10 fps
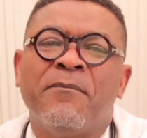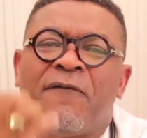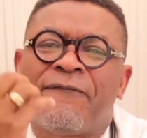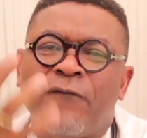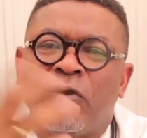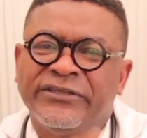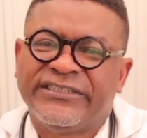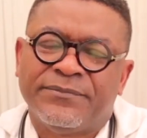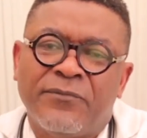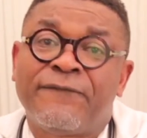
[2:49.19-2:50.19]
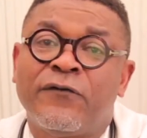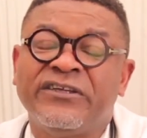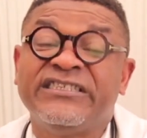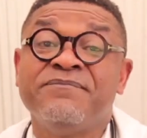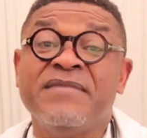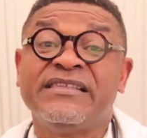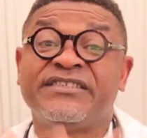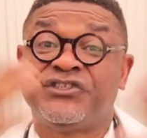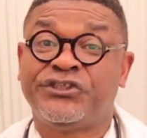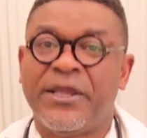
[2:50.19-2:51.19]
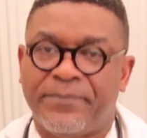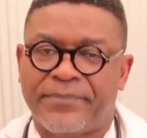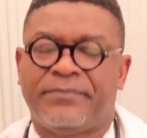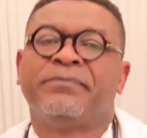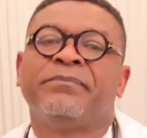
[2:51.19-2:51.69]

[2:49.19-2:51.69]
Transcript: morphology. Morphology means shape.